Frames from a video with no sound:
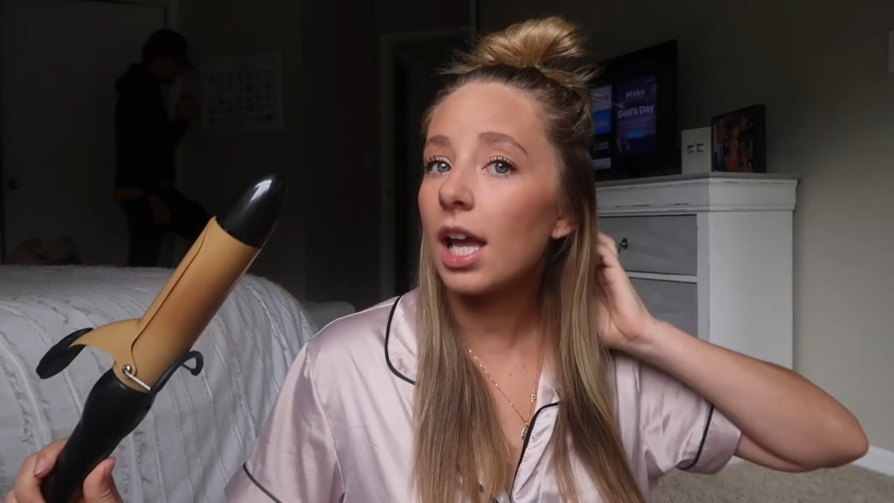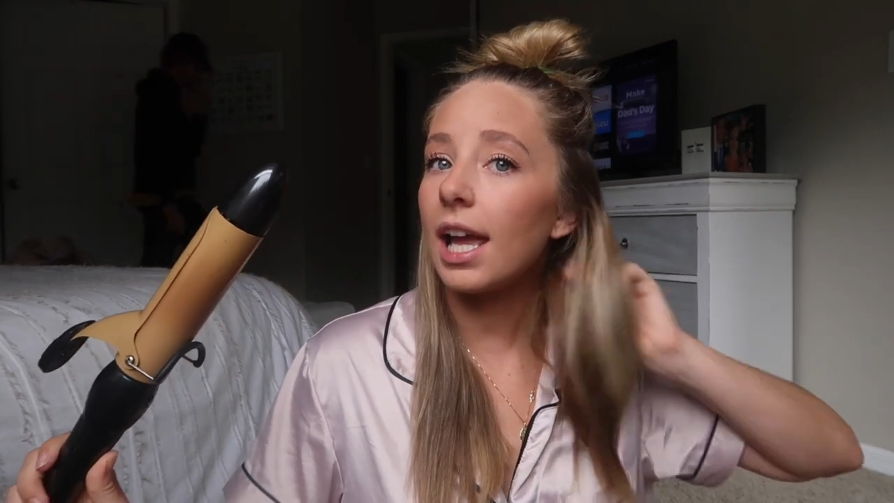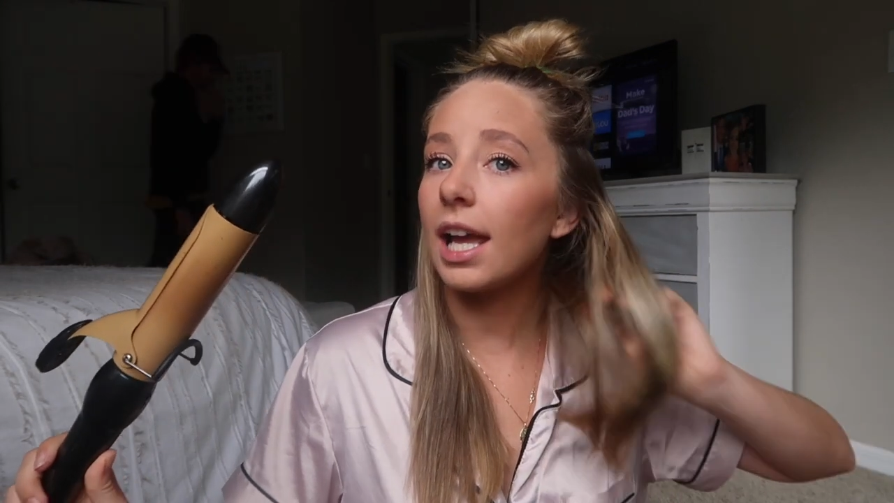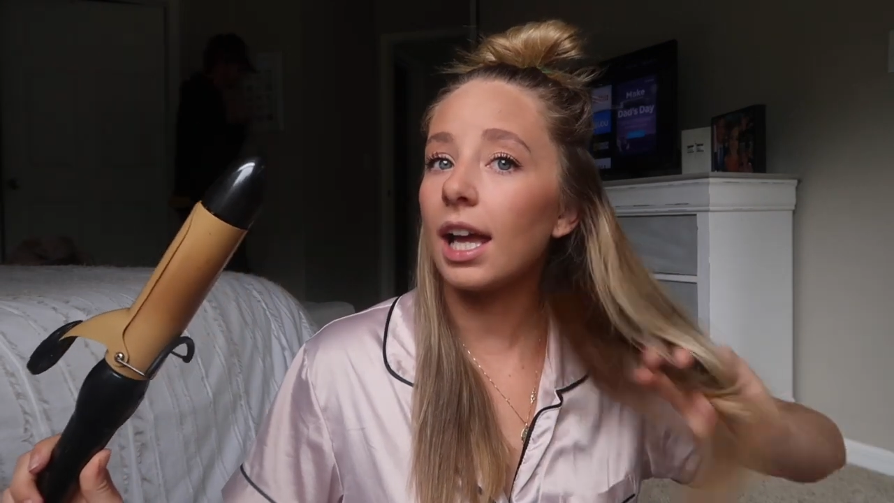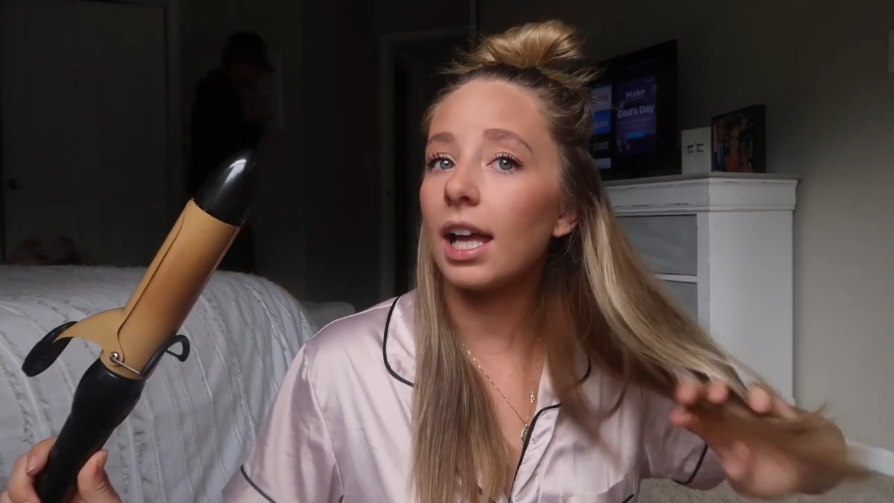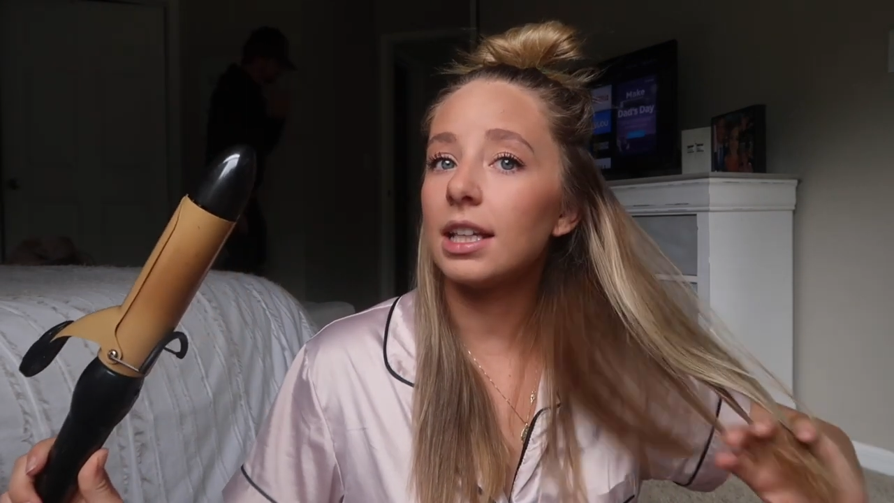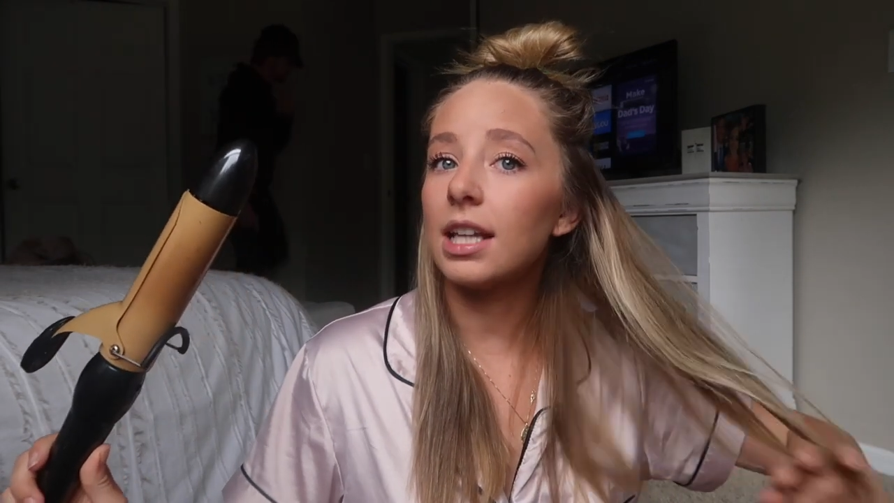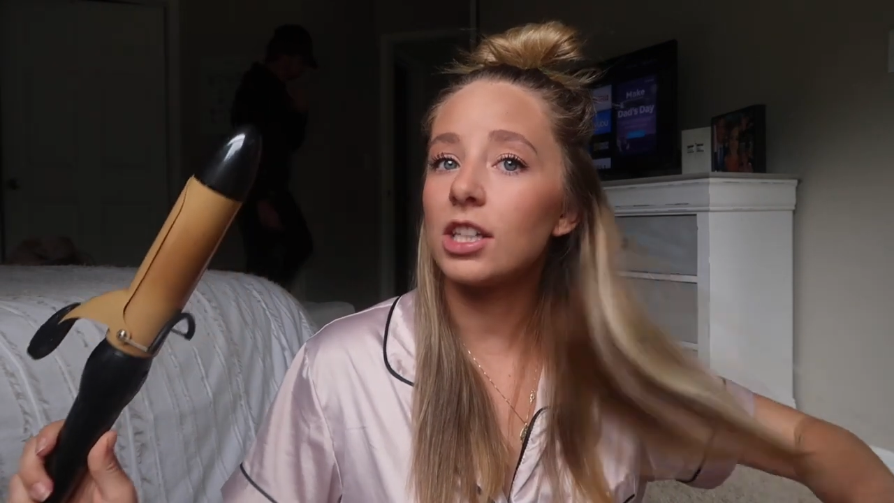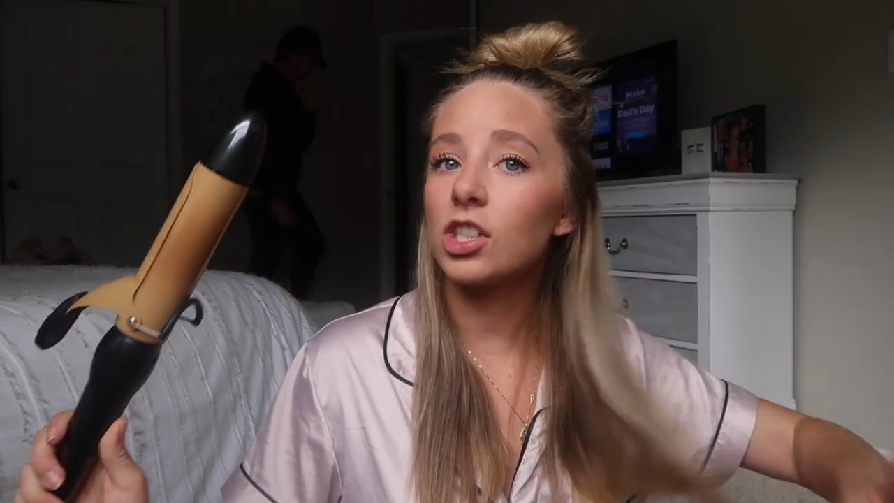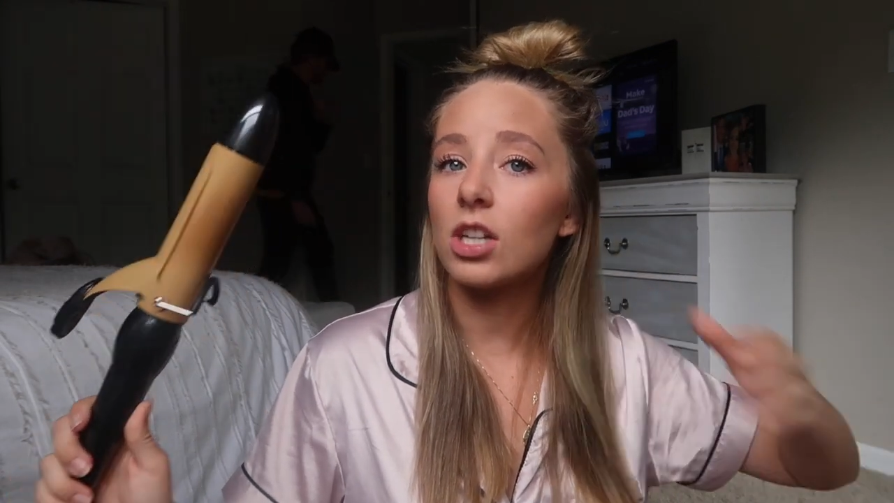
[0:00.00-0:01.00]
and
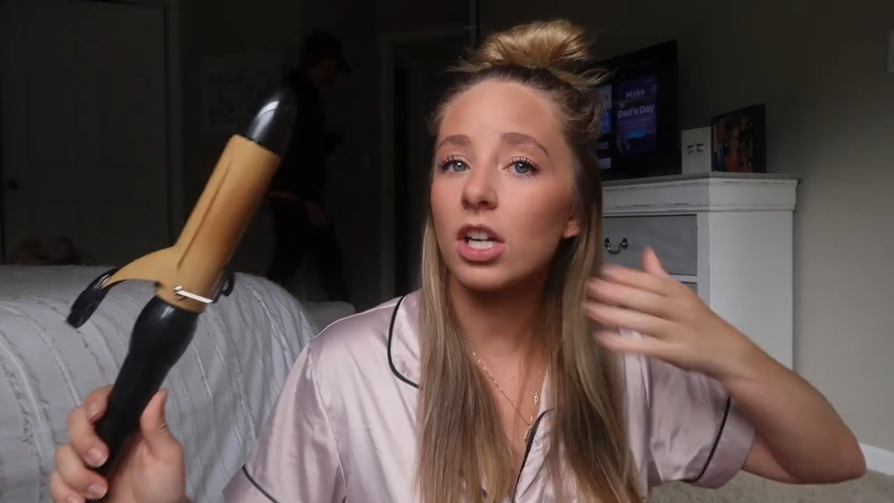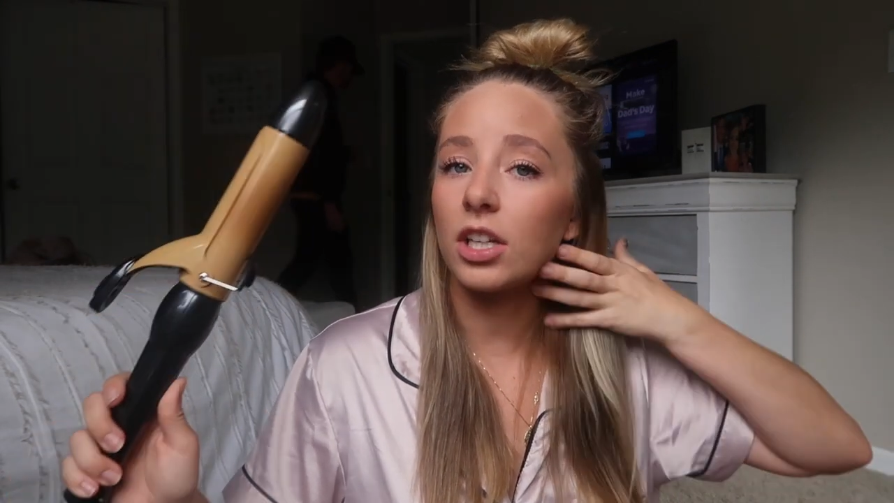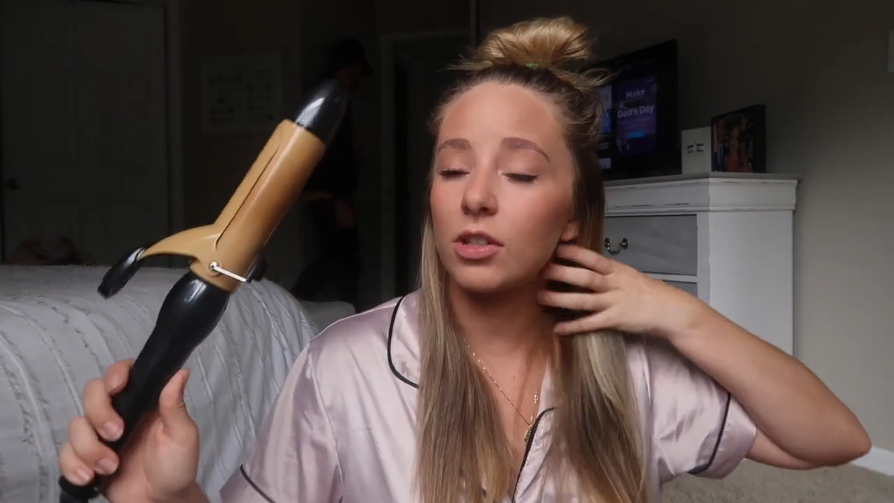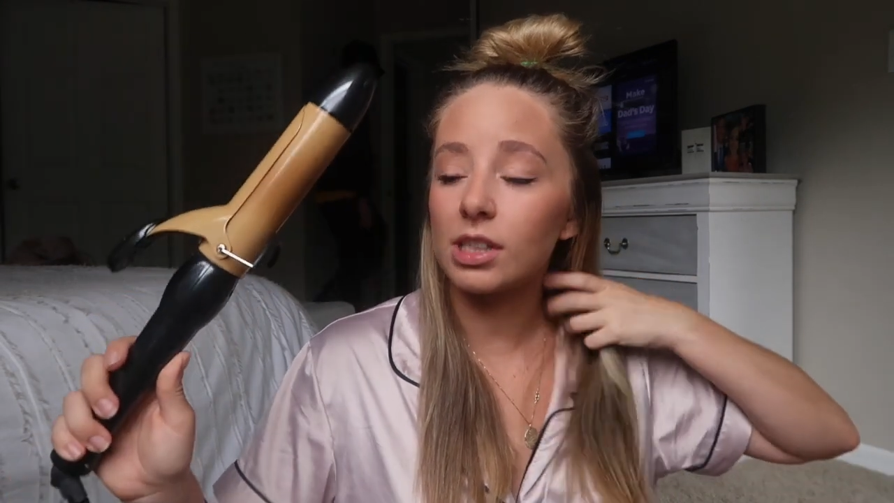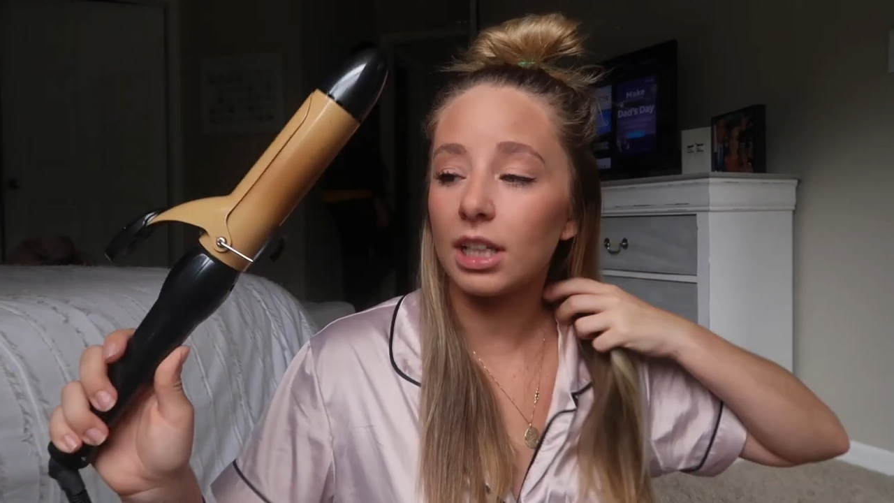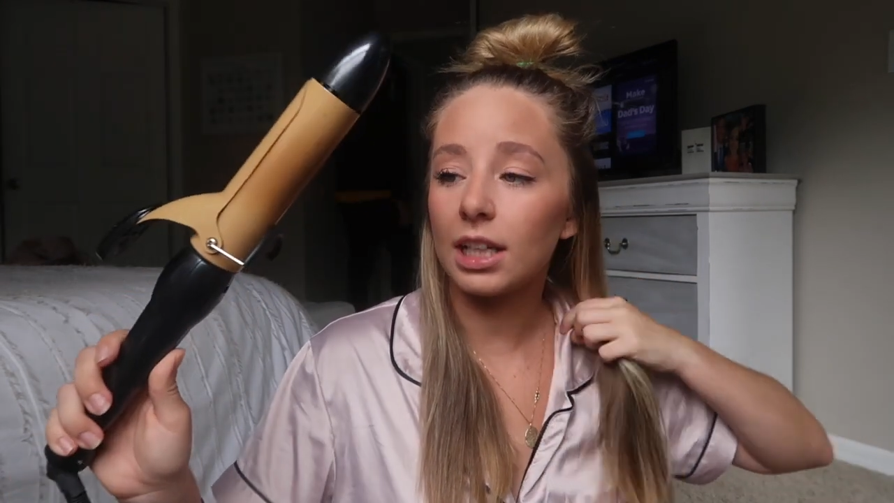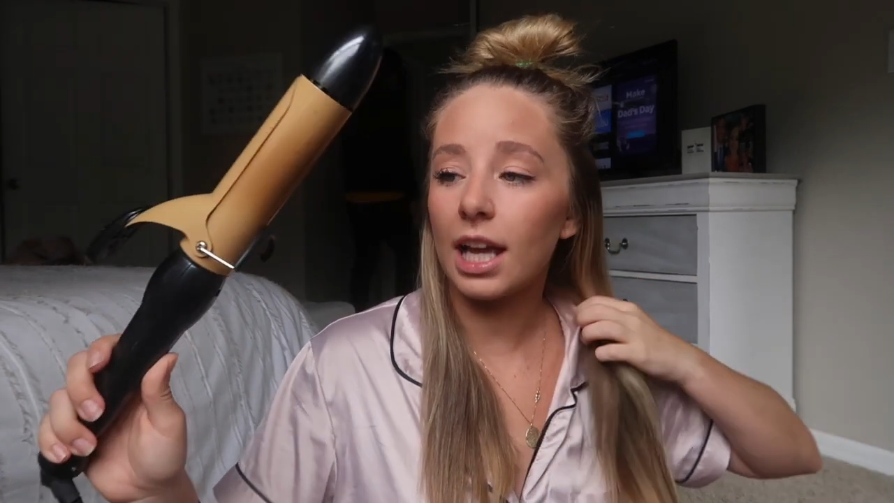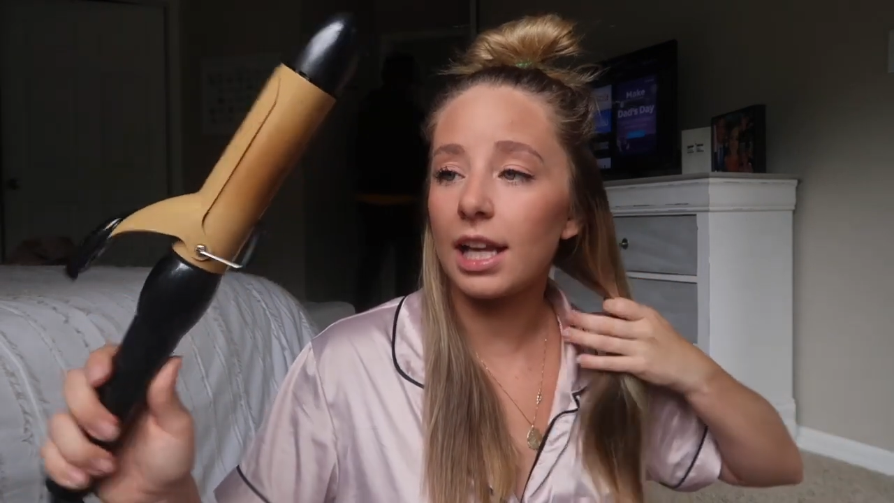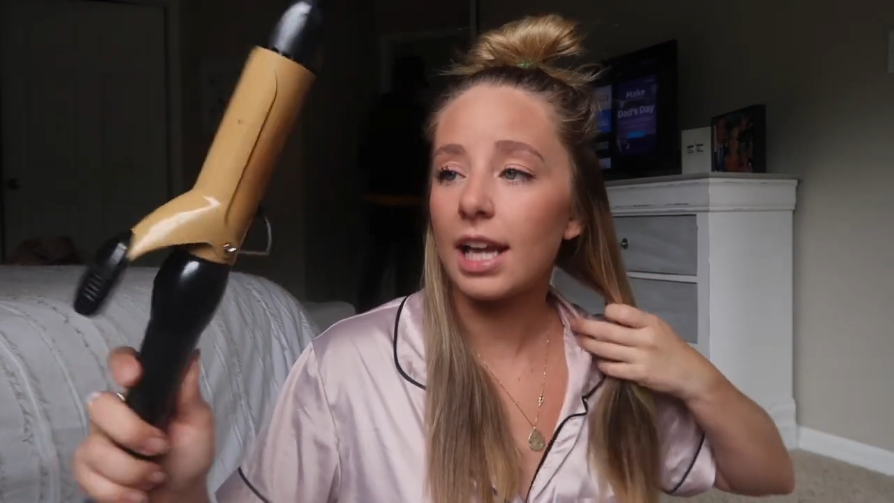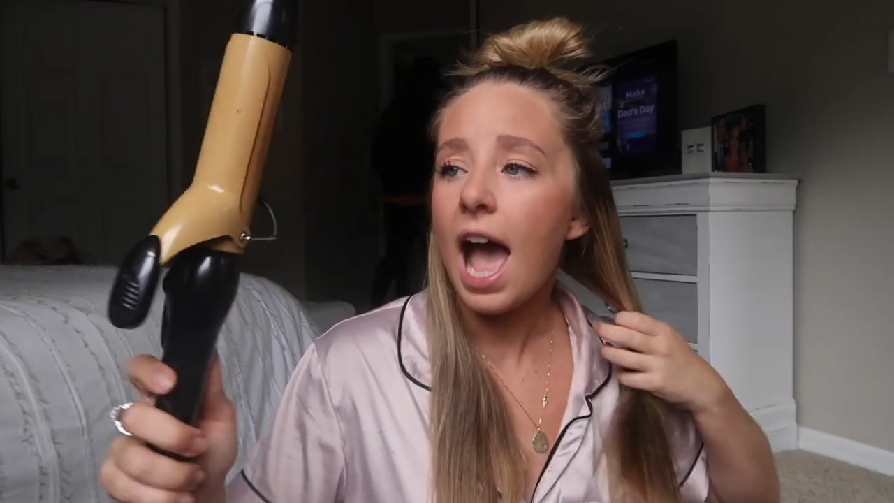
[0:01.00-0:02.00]
I just started using it
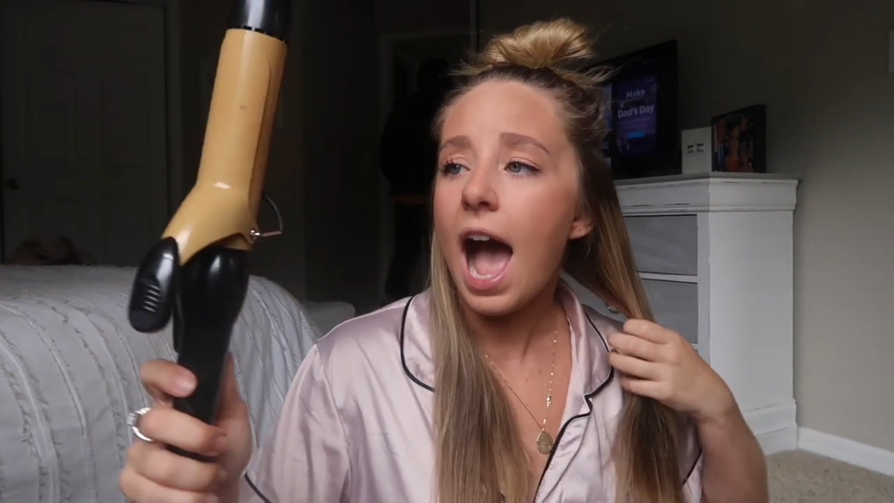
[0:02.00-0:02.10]
again.